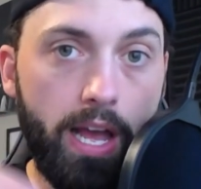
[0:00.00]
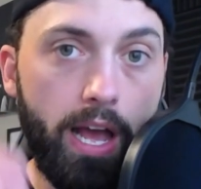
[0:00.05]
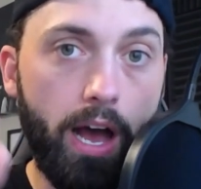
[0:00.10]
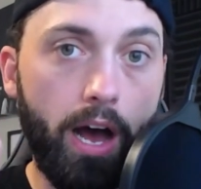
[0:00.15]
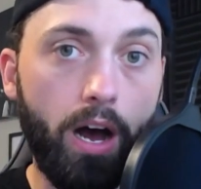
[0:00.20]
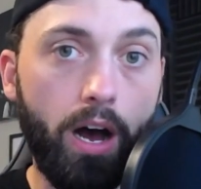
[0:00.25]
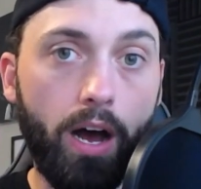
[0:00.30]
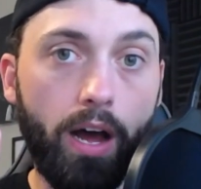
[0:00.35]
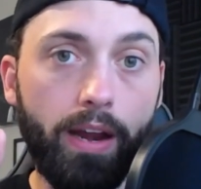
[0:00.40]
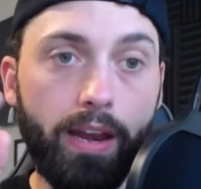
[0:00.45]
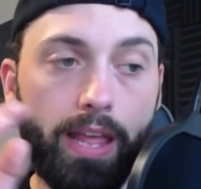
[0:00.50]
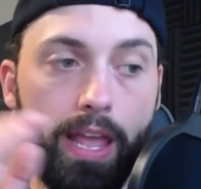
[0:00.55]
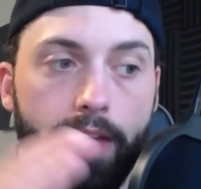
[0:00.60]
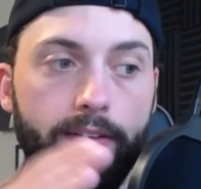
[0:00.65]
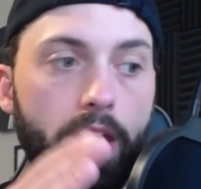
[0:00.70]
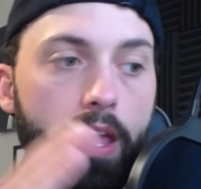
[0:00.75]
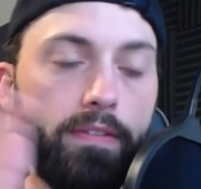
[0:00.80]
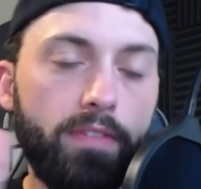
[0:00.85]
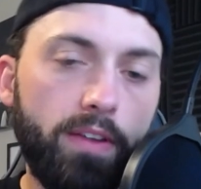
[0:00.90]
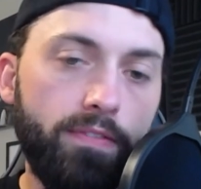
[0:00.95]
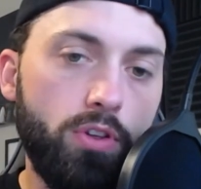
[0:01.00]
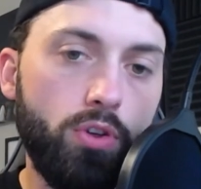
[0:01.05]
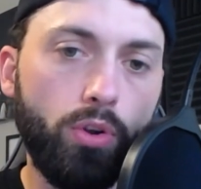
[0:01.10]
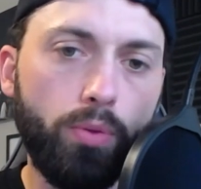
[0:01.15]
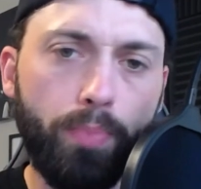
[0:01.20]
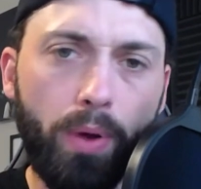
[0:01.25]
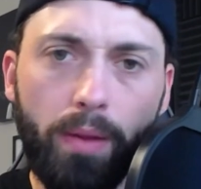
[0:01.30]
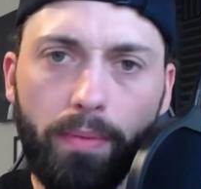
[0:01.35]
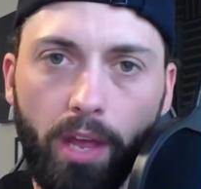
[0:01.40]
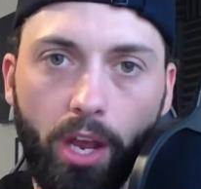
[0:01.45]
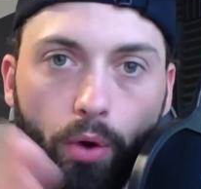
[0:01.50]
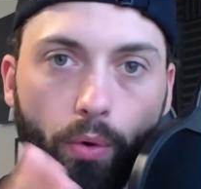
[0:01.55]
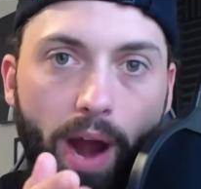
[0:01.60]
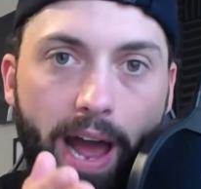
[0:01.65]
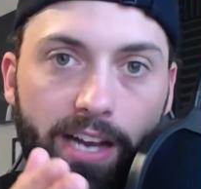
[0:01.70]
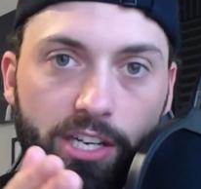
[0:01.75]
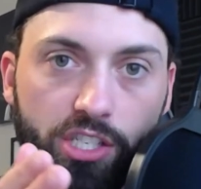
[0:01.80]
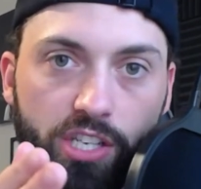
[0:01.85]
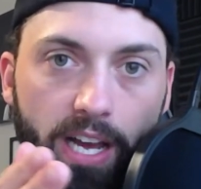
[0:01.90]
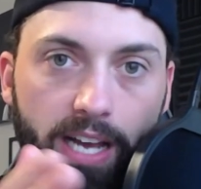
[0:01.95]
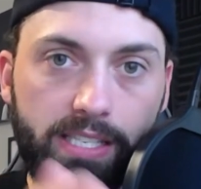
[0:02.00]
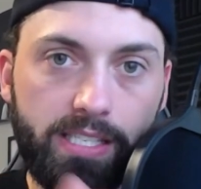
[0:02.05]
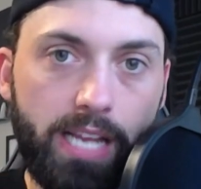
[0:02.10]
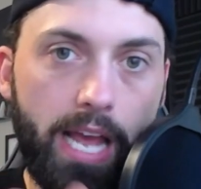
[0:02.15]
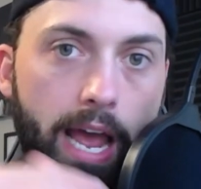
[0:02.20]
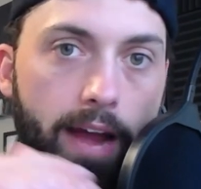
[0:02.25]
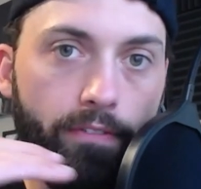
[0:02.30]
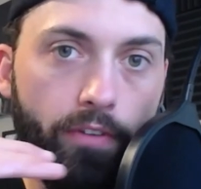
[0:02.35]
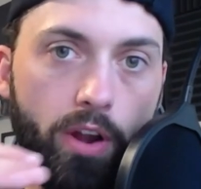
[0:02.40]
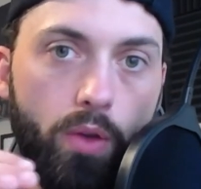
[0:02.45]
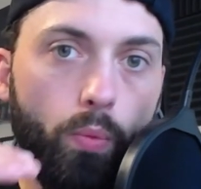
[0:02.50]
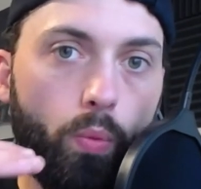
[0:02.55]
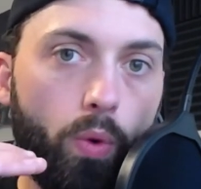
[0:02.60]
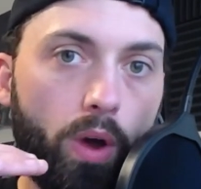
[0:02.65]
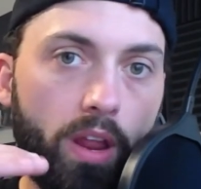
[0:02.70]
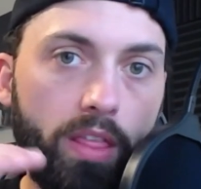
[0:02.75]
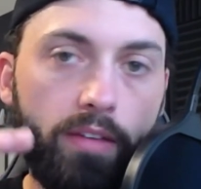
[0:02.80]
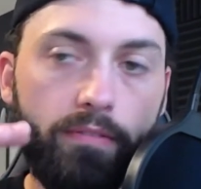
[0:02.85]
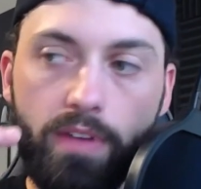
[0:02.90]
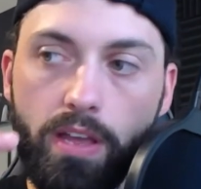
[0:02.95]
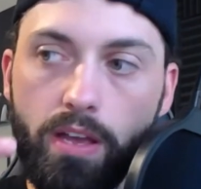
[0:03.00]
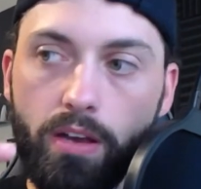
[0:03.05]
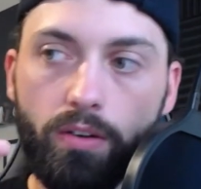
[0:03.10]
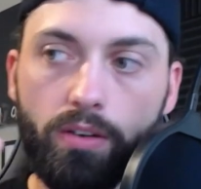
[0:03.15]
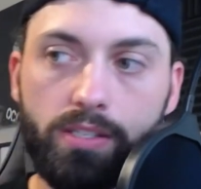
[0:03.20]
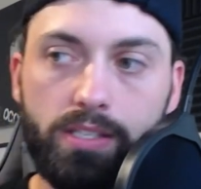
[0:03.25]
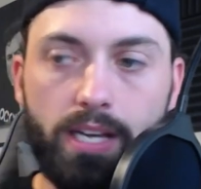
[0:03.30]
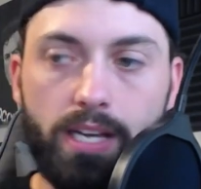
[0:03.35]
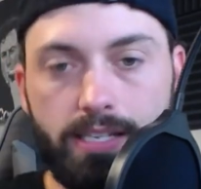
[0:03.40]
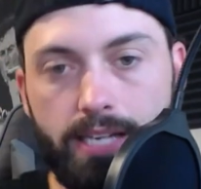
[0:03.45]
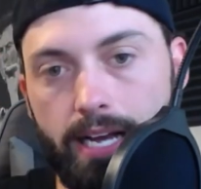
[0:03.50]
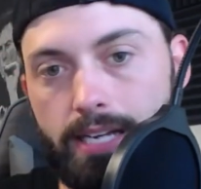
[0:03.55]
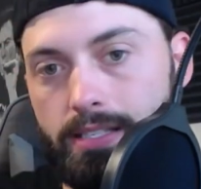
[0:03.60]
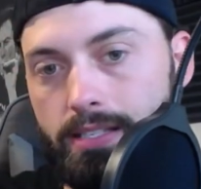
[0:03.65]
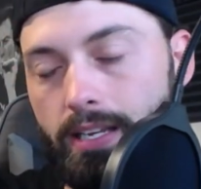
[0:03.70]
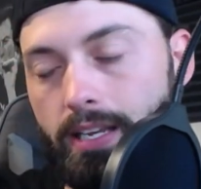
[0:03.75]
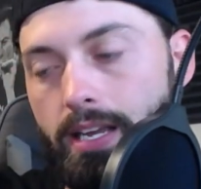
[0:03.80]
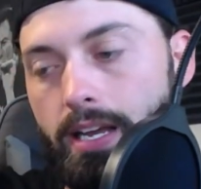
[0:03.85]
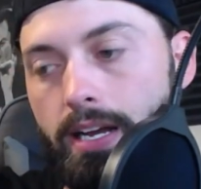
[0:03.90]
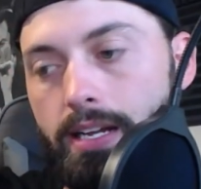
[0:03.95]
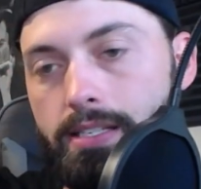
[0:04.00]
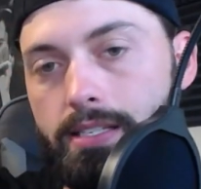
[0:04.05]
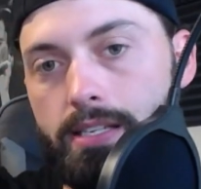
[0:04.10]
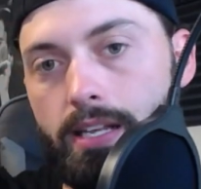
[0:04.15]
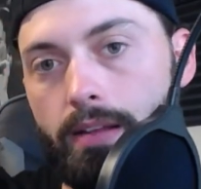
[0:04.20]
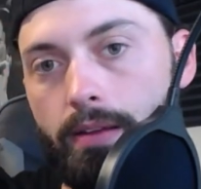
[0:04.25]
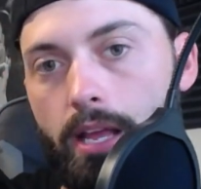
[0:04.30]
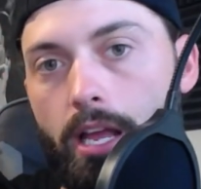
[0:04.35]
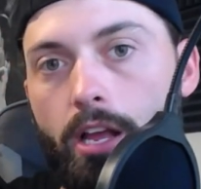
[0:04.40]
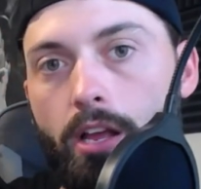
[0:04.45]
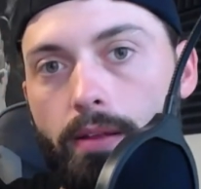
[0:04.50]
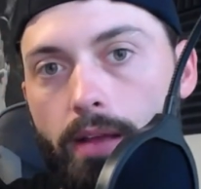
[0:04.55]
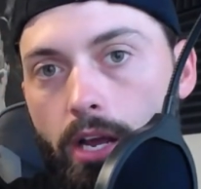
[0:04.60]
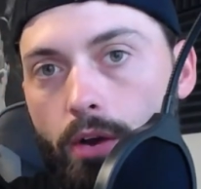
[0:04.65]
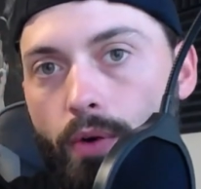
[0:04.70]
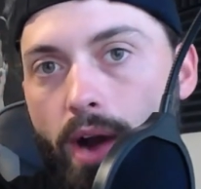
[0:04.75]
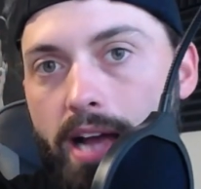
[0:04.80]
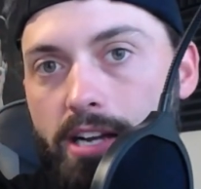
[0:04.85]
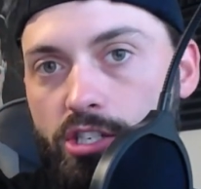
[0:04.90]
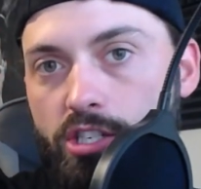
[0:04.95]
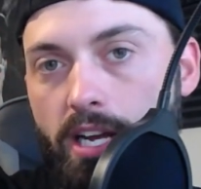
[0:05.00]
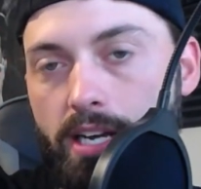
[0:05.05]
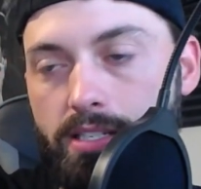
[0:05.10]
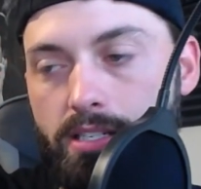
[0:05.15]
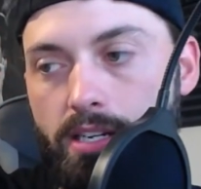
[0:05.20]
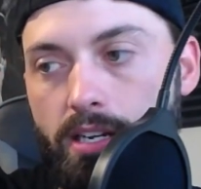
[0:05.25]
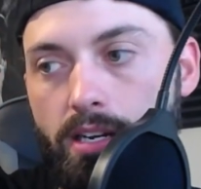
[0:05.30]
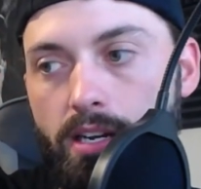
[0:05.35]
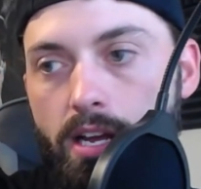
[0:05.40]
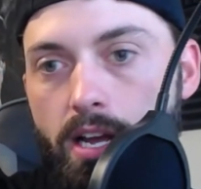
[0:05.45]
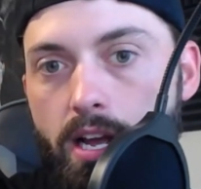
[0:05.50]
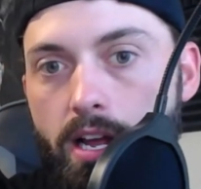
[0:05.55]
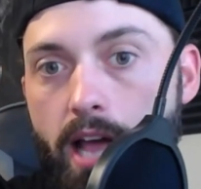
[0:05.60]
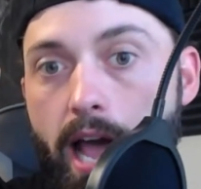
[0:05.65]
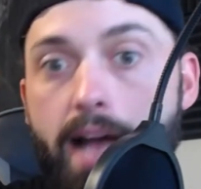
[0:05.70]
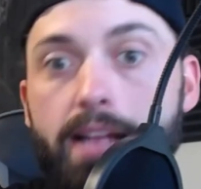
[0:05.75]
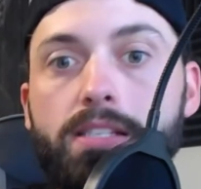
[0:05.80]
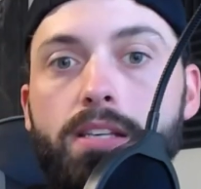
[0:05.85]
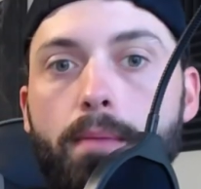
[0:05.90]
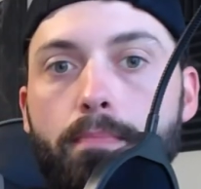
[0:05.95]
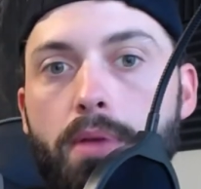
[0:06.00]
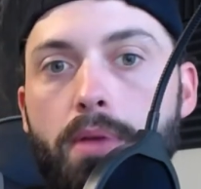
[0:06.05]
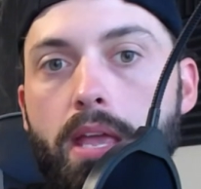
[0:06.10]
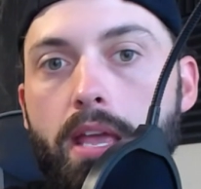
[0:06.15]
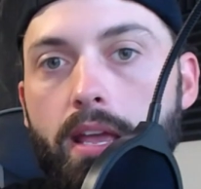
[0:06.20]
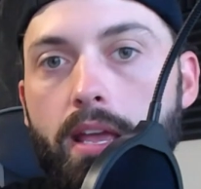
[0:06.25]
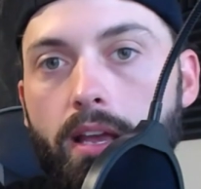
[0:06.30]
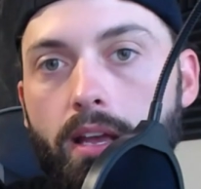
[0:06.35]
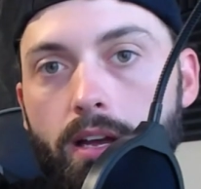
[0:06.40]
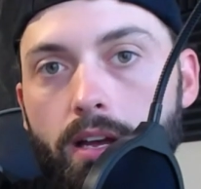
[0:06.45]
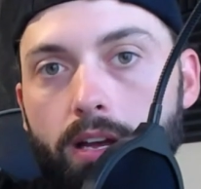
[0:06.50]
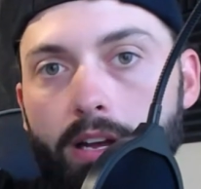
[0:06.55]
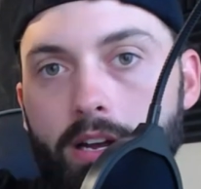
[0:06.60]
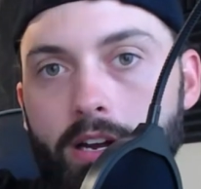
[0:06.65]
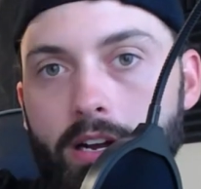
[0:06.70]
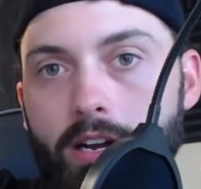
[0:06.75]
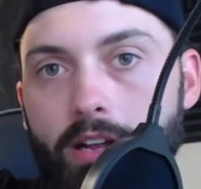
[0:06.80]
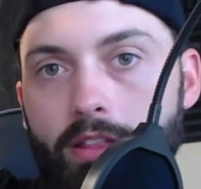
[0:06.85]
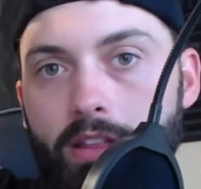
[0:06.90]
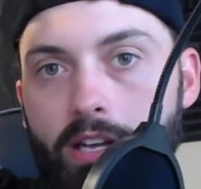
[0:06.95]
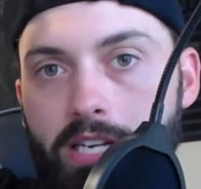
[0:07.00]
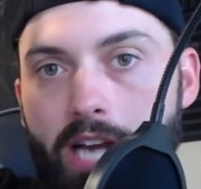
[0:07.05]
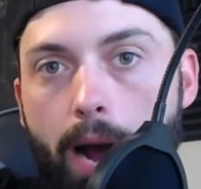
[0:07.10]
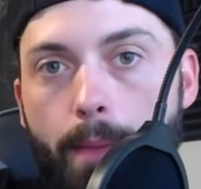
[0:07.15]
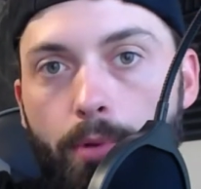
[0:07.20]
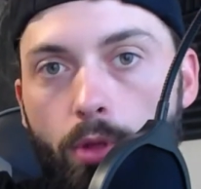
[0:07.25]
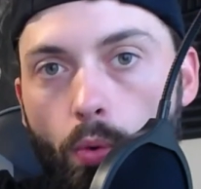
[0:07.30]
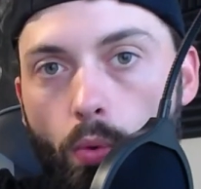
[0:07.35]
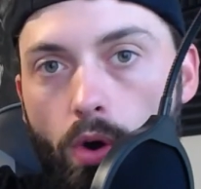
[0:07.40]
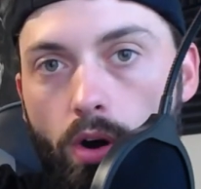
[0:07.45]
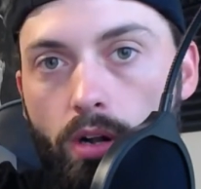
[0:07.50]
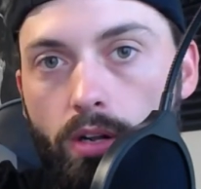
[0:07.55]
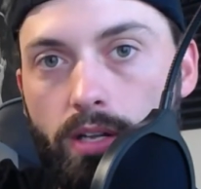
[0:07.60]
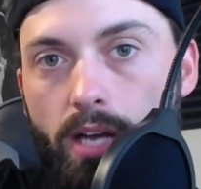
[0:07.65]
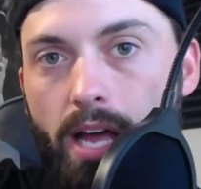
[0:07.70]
Even if you put in the crash test, every one of the vehicles that Tesla gets, get crash tested, ends up being the top of the world.